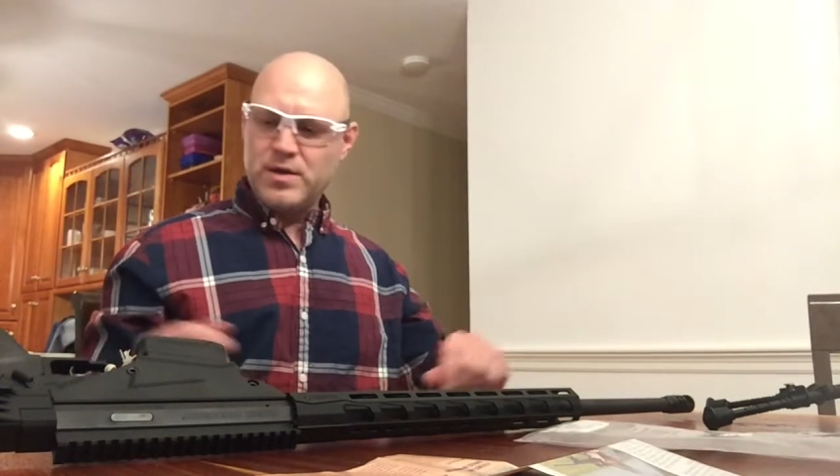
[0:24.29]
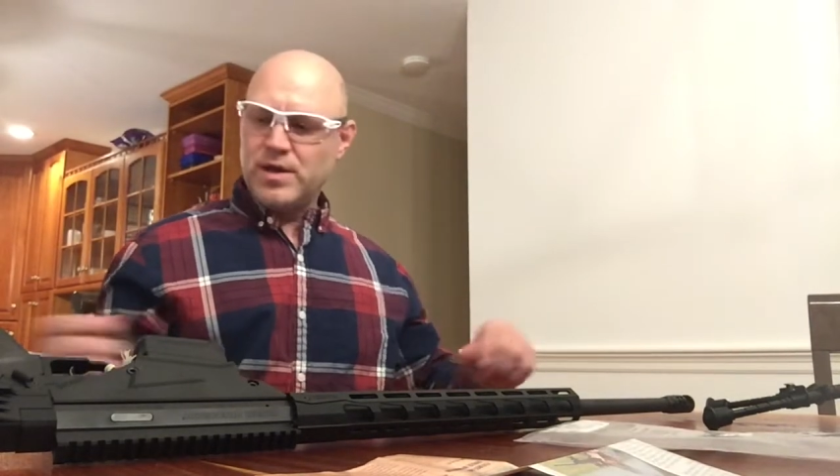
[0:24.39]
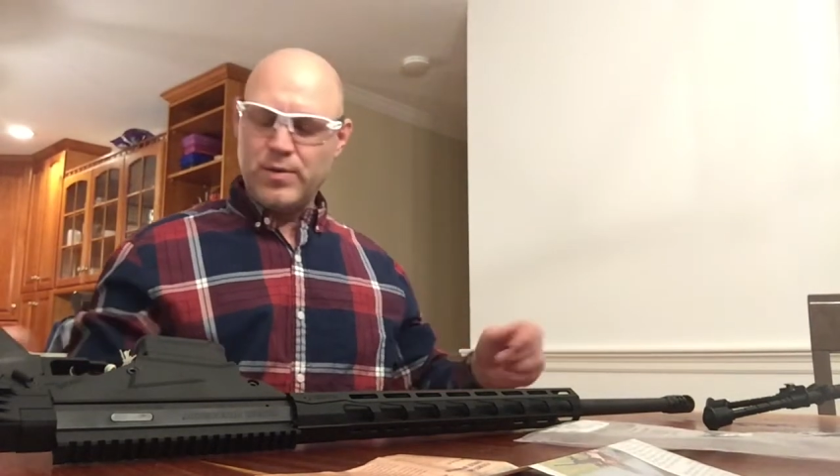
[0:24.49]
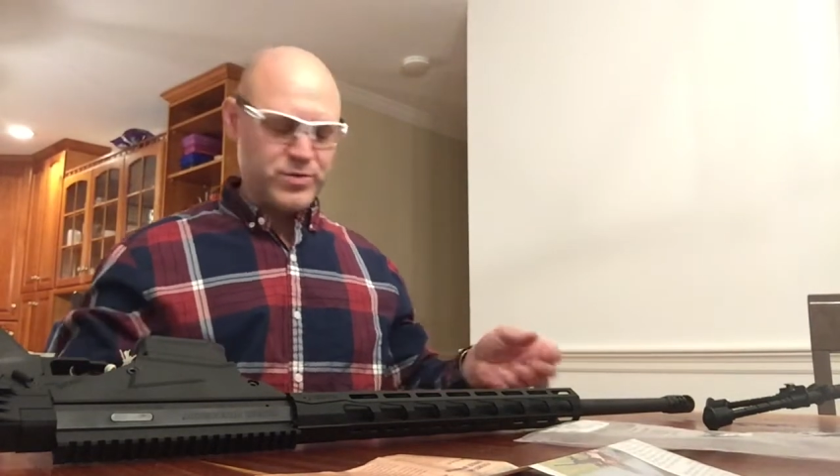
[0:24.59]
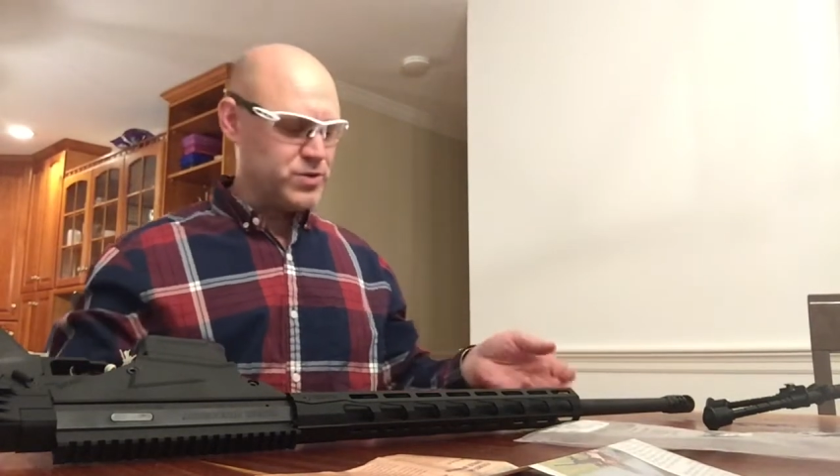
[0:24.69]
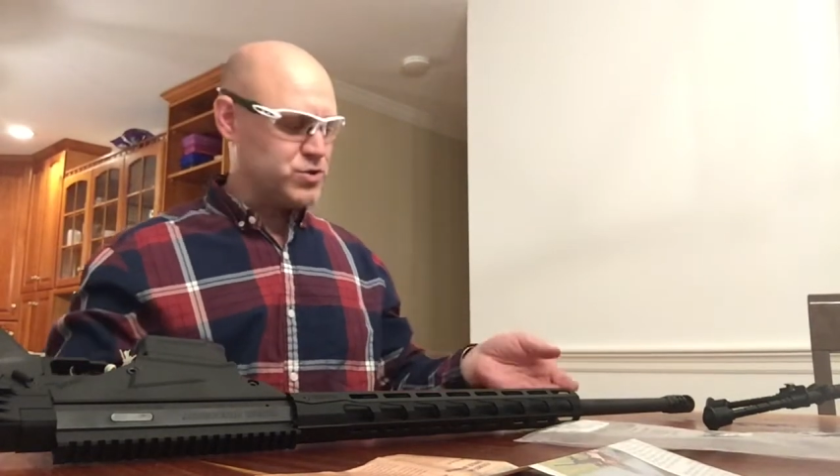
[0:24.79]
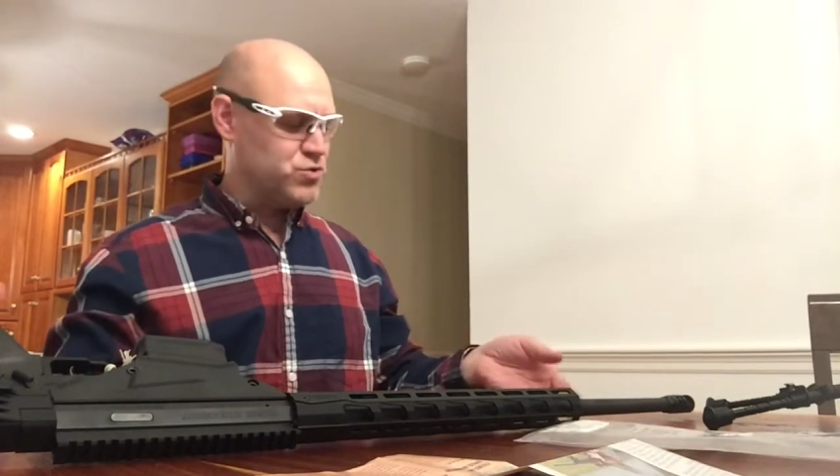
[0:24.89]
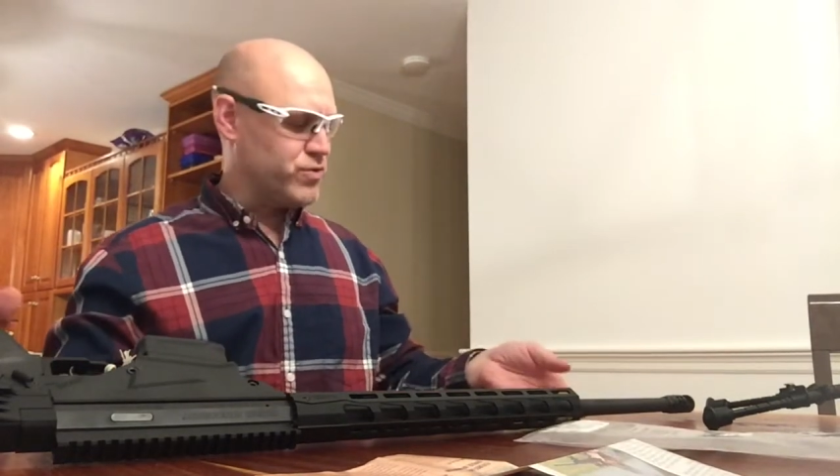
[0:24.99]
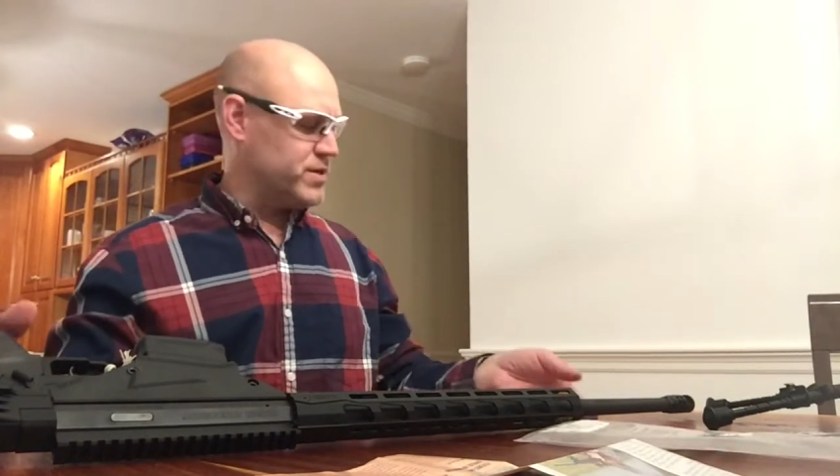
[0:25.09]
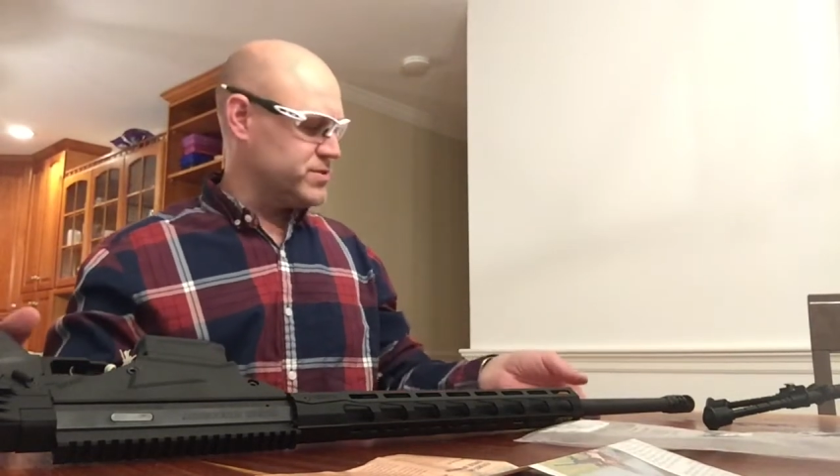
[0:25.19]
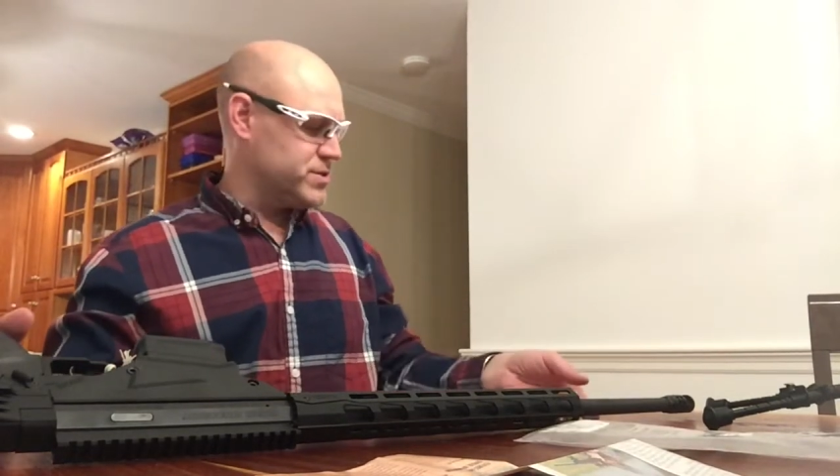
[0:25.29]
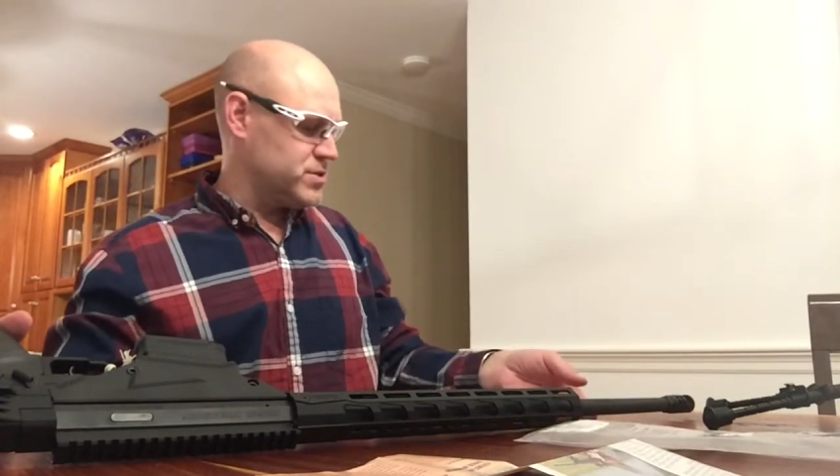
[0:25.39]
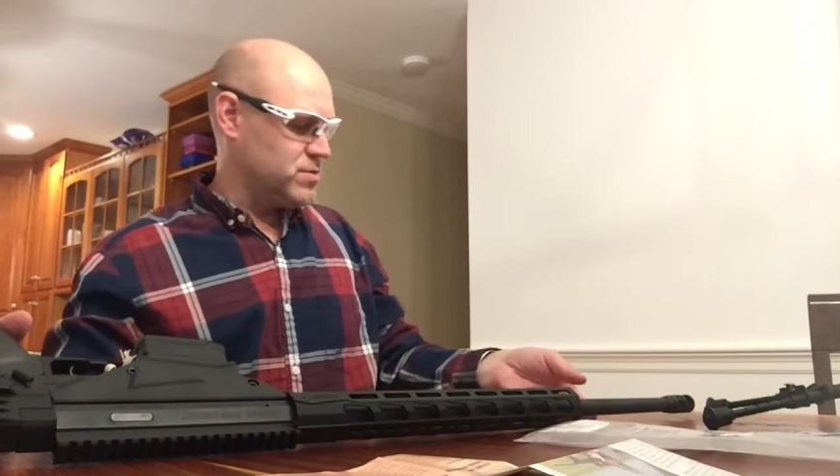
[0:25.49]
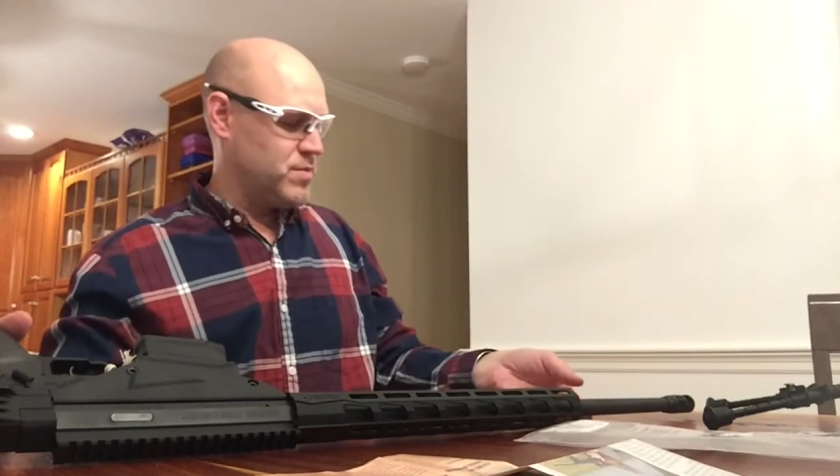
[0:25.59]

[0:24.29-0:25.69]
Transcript: And with this new rail system,